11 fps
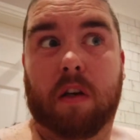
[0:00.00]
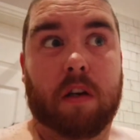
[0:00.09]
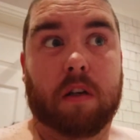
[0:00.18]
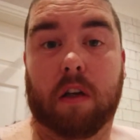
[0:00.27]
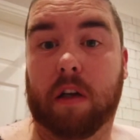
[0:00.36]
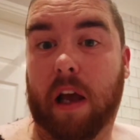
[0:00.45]

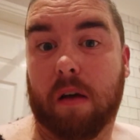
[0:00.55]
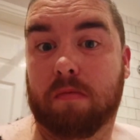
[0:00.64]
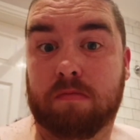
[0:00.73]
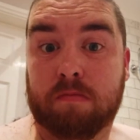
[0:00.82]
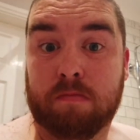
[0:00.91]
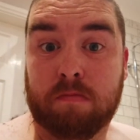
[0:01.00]
So yeah,
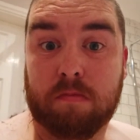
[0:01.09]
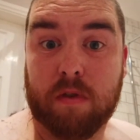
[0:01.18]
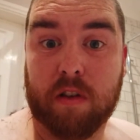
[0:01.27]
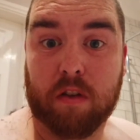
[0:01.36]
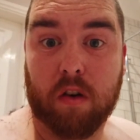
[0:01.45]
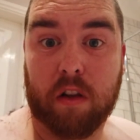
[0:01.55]
it's
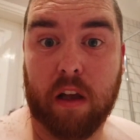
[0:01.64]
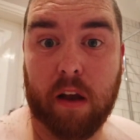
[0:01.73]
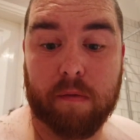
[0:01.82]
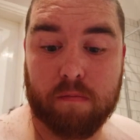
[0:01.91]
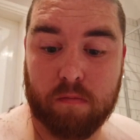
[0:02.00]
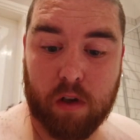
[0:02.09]
good that,
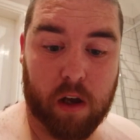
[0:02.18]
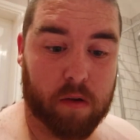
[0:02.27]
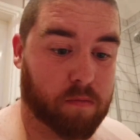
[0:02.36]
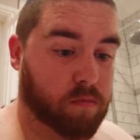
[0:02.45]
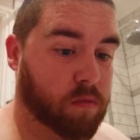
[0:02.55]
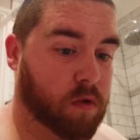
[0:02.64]
yeah.
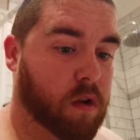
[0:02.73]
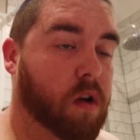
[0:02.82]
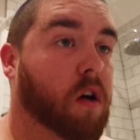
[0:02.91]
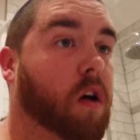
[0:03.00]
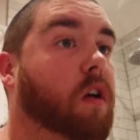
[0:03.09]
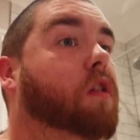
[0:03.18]

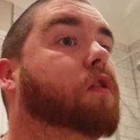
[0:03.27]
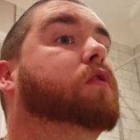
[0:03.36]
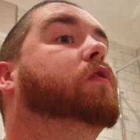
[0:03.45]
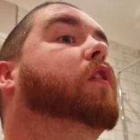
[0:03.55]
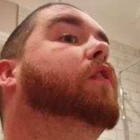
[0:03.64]
Let's go